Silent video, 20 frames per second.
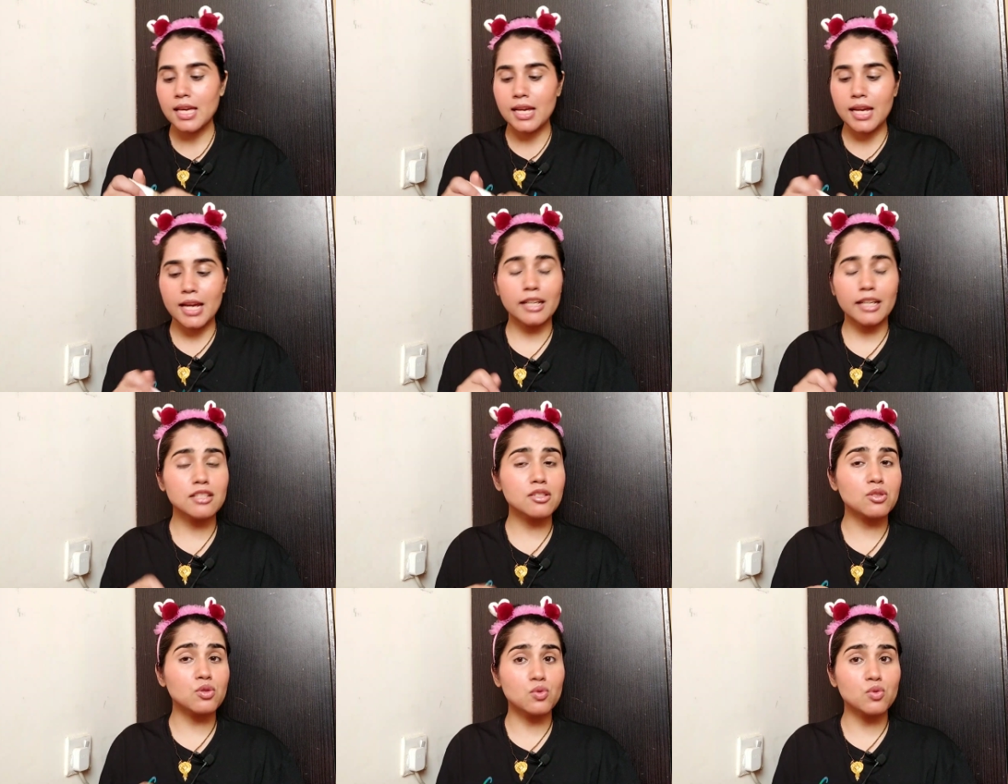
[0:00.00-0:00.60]
It
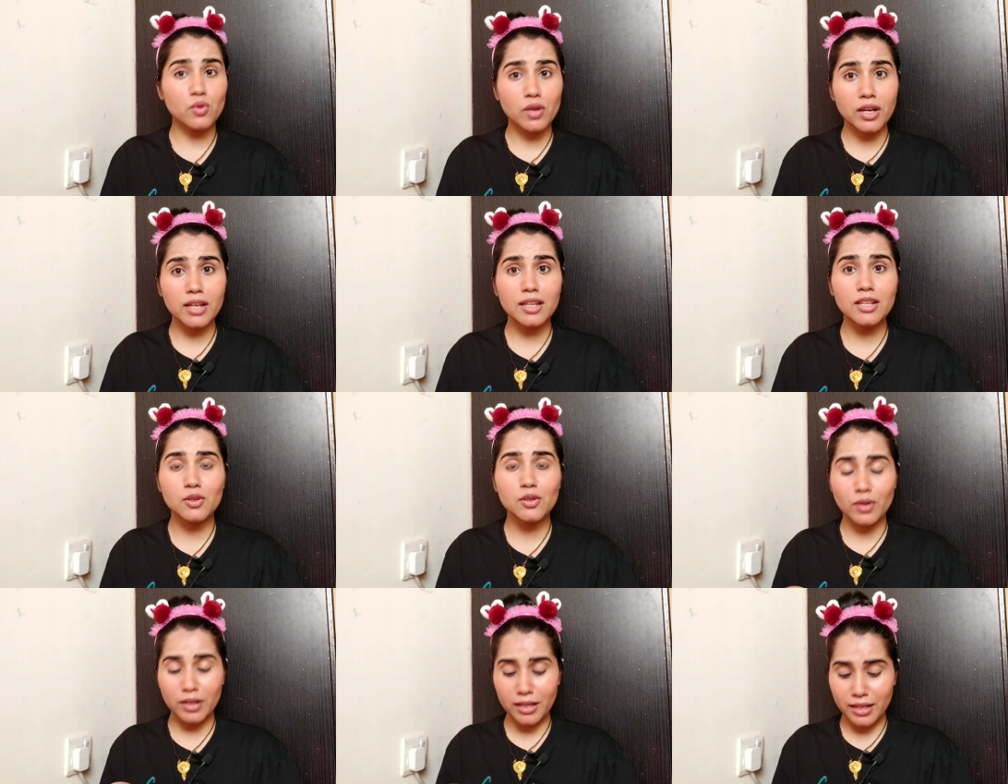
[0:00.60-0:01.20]
is
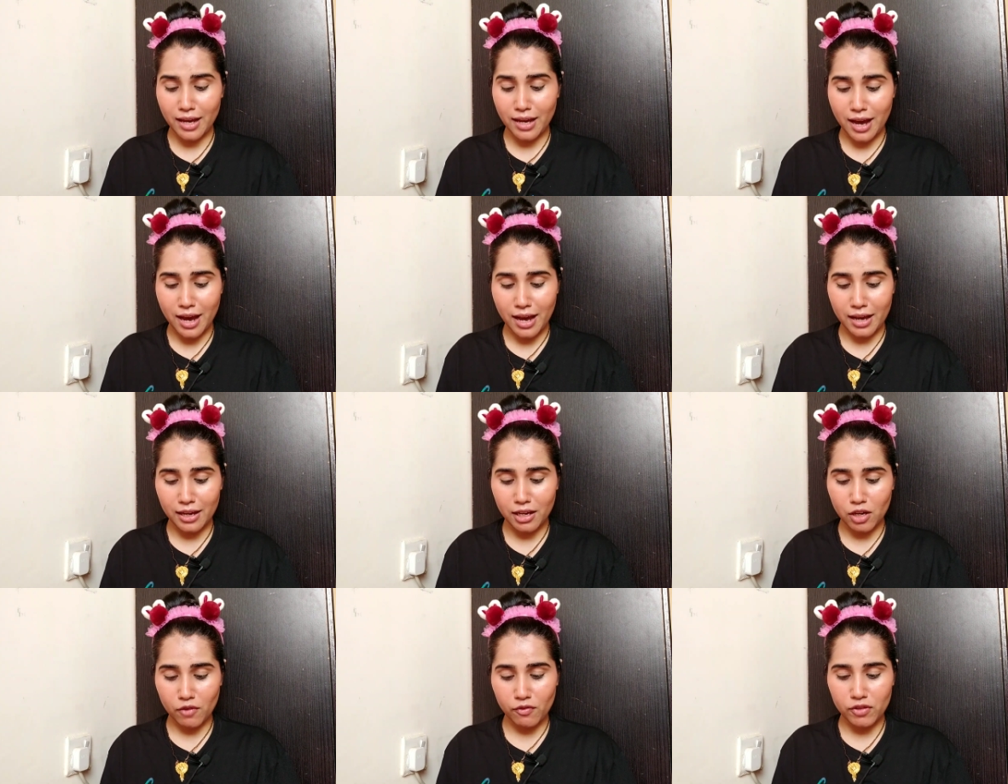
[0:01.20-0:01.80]
really
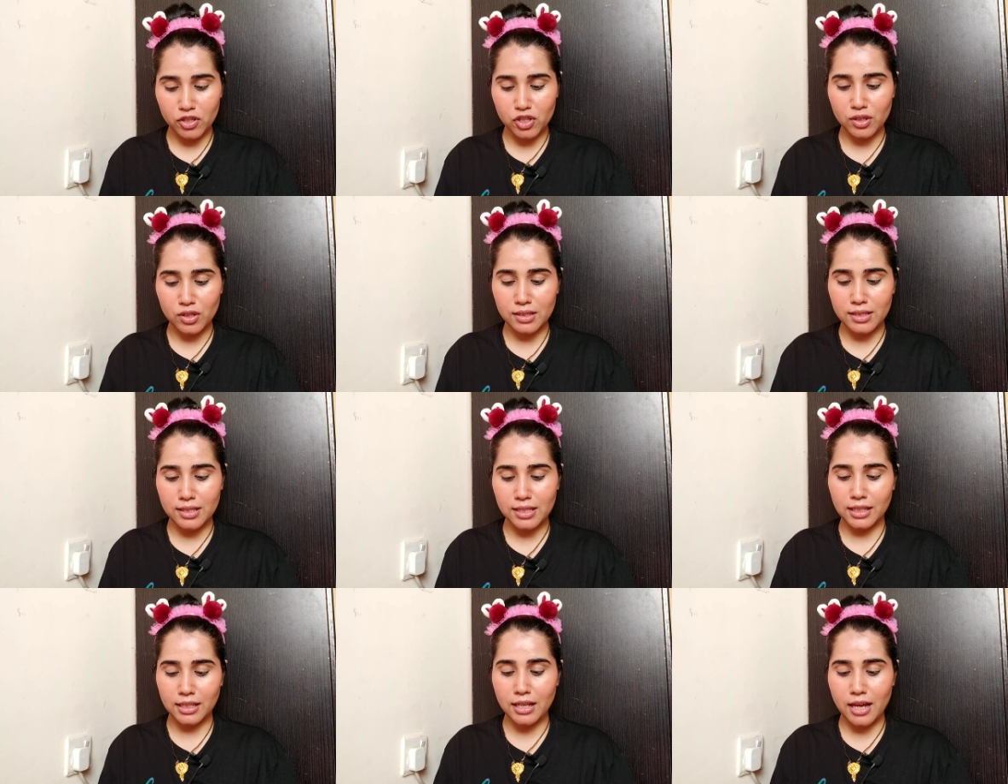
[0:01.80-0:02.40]
high coverage
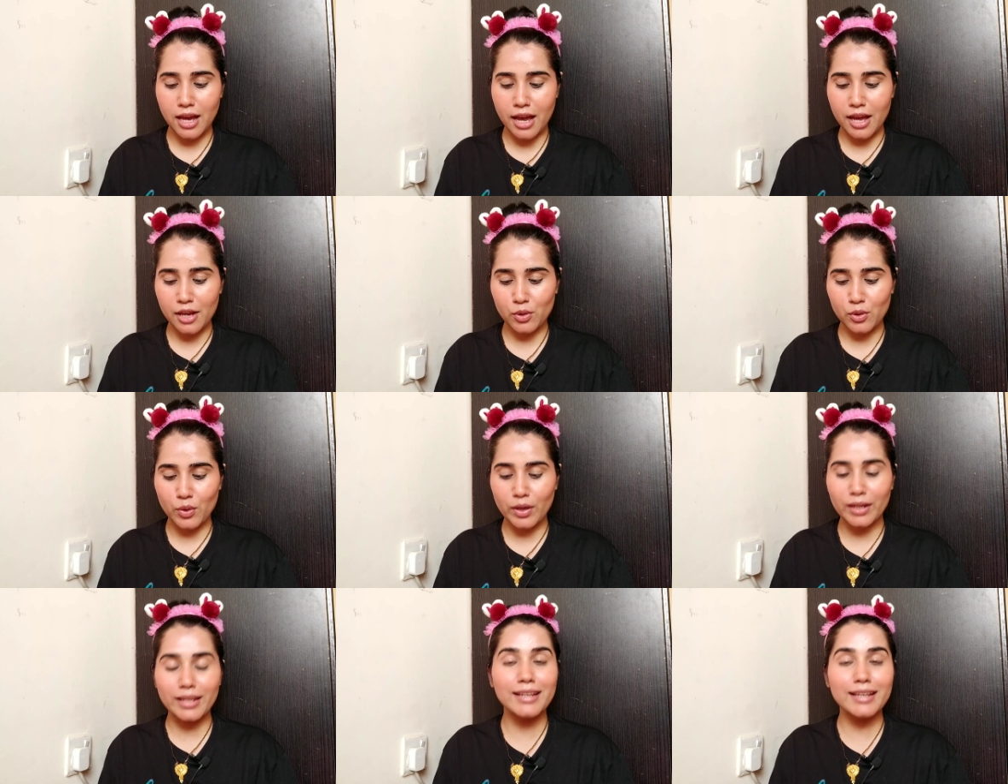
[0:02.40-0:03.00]
concealer. I
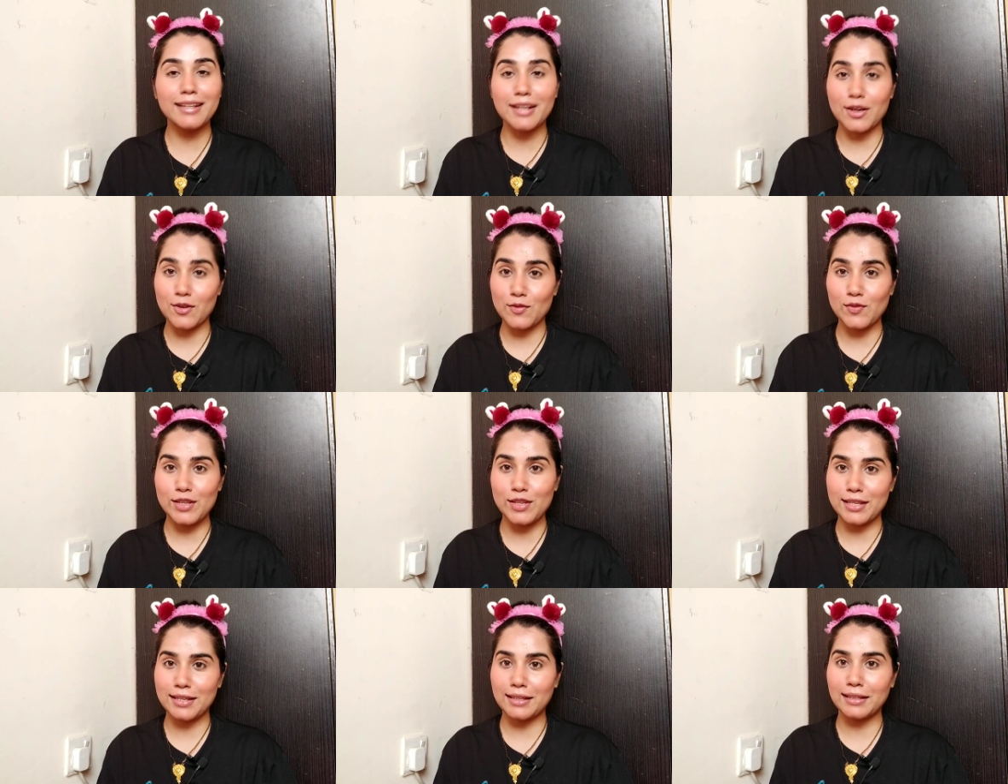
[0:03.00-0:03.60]
really love
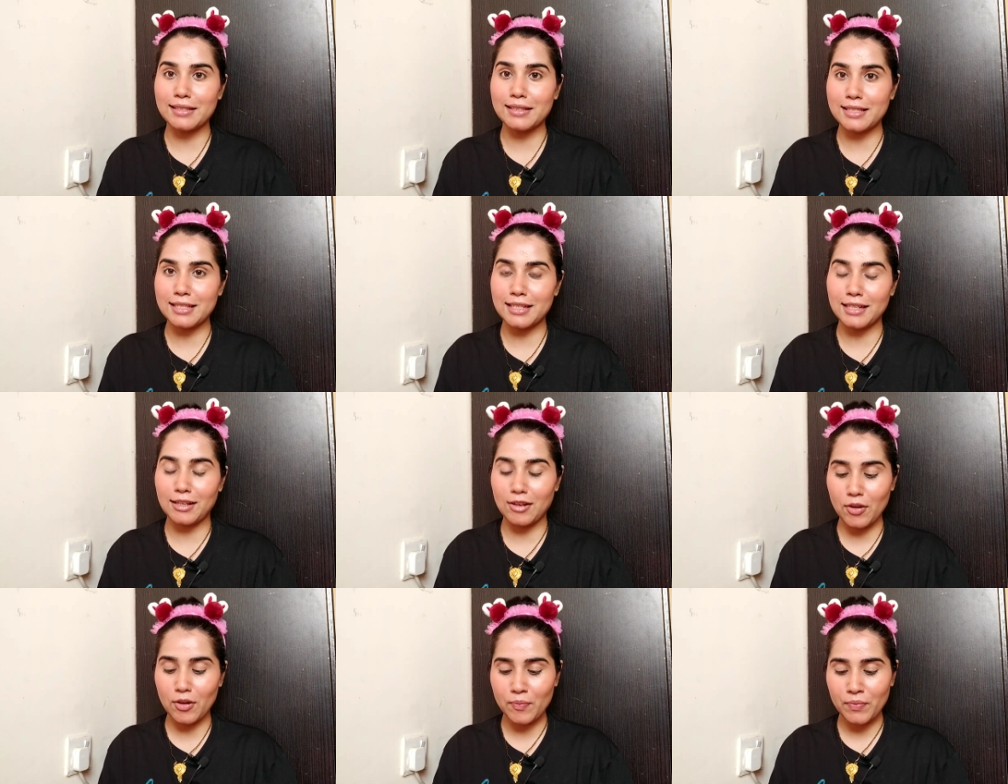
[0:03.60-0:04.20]
this
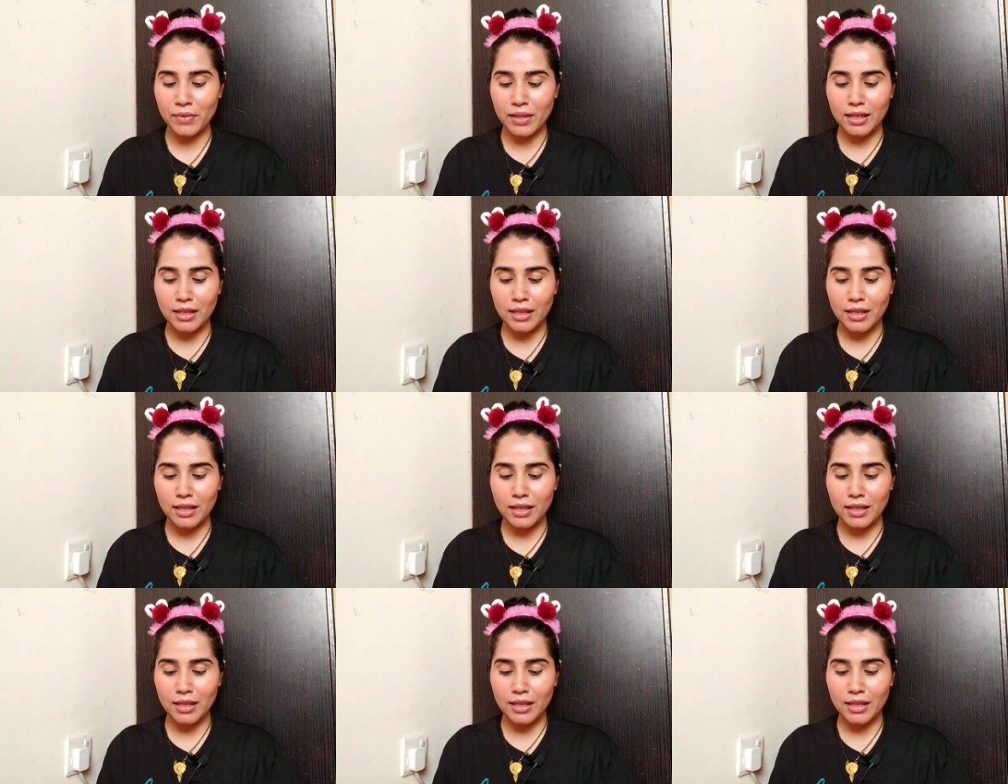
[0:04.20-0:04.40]
concealer.